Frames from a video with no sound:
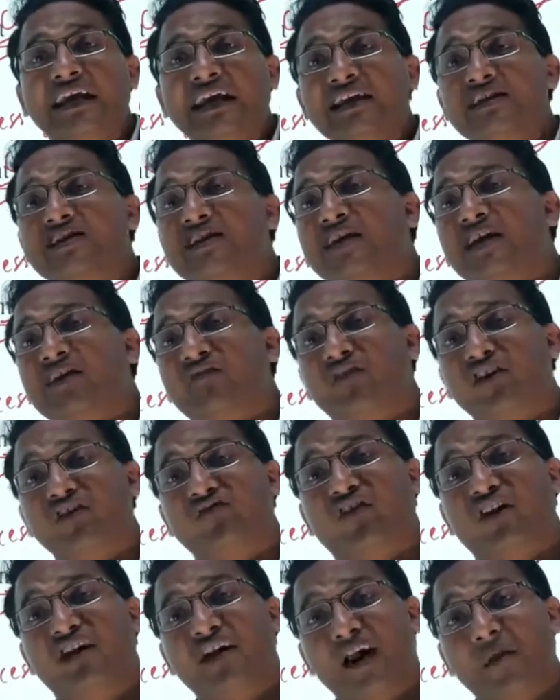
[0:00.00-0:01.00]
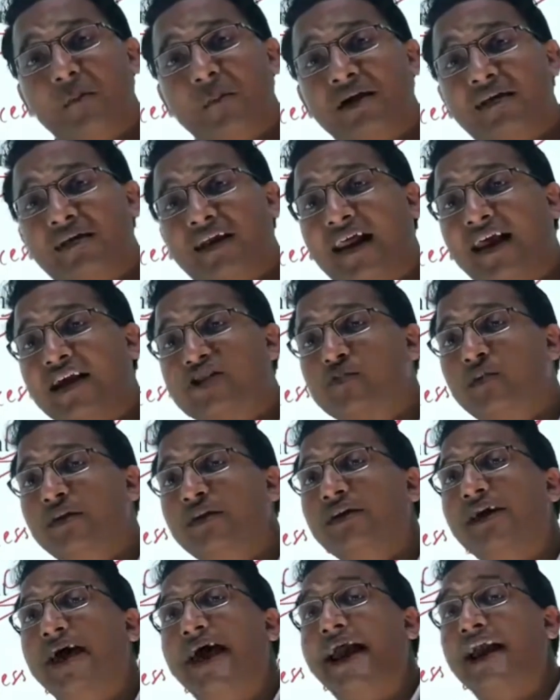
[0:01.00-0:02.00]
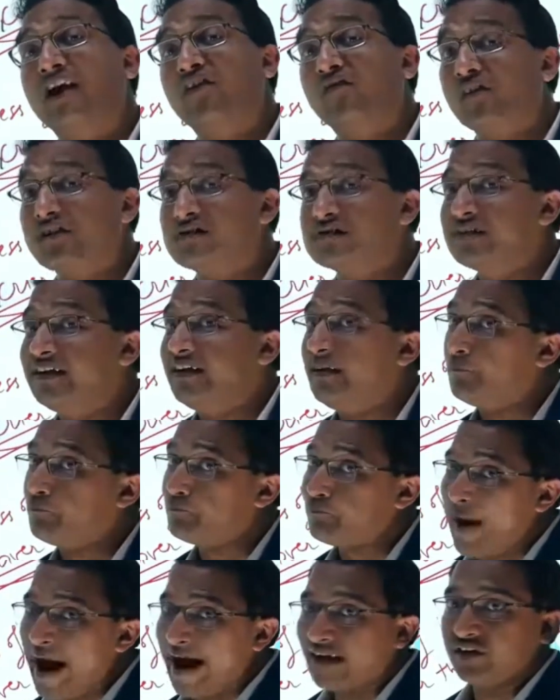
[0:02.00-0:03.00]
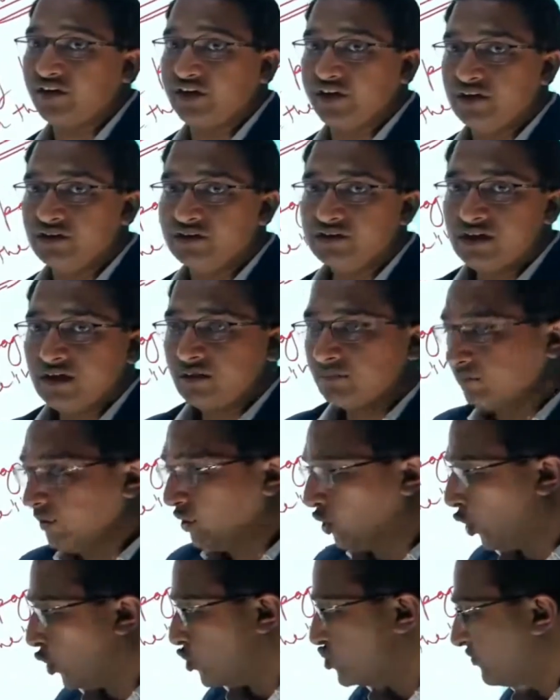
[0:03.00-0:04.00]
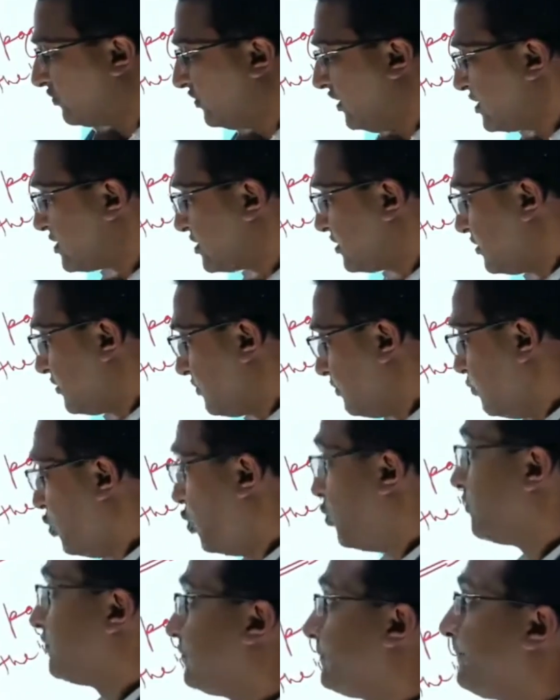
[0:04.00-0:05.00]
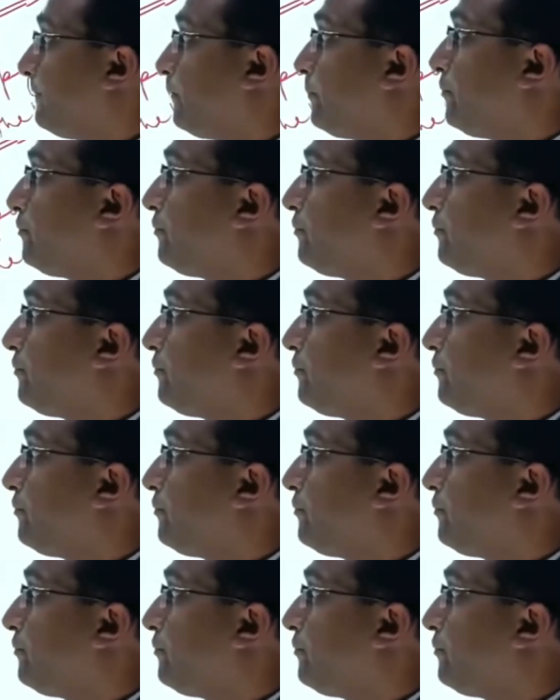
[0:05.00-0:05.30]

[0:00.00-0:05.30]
each and every fundamental has been adversely impacted because of this boom.